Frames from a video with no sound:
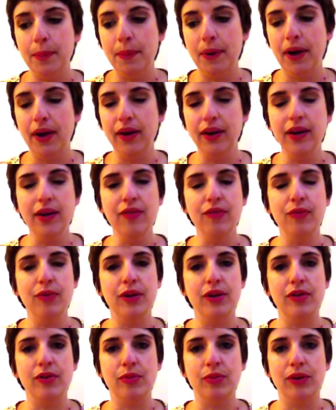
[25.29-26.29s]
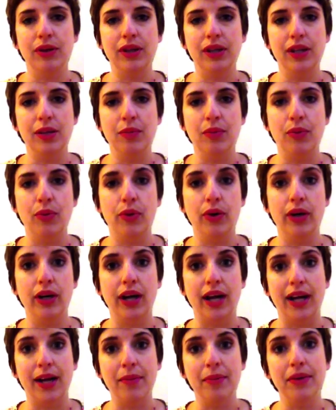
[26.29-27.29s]
Part of what's really
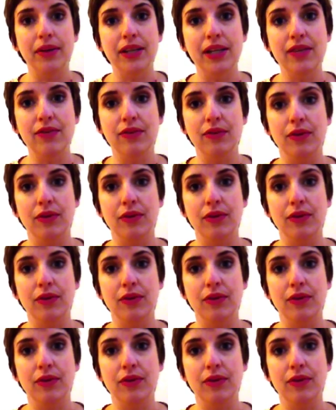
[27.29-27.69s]
important, I believe,